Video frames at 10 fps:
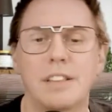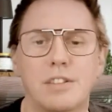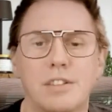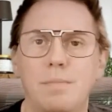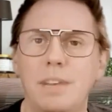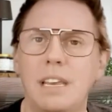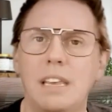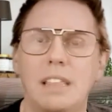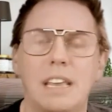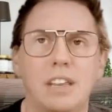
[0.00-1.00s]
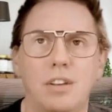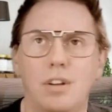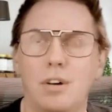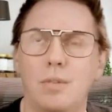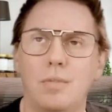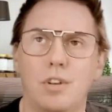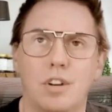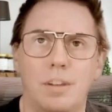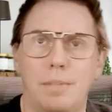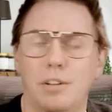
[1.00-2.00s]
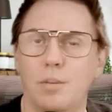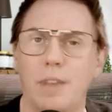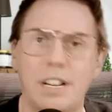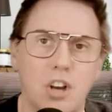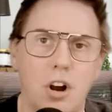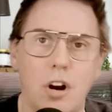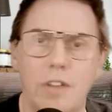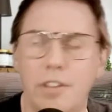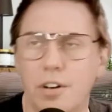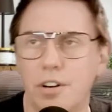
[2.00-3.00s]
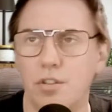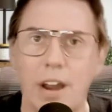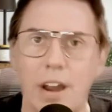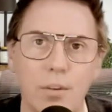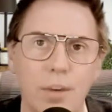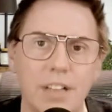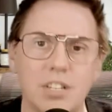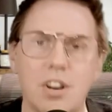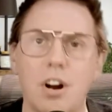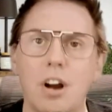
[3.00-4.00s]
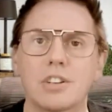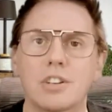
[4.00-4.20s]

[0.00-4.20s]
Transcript: This would be that, you know, you're going to build a race car and they're going to drive the race car.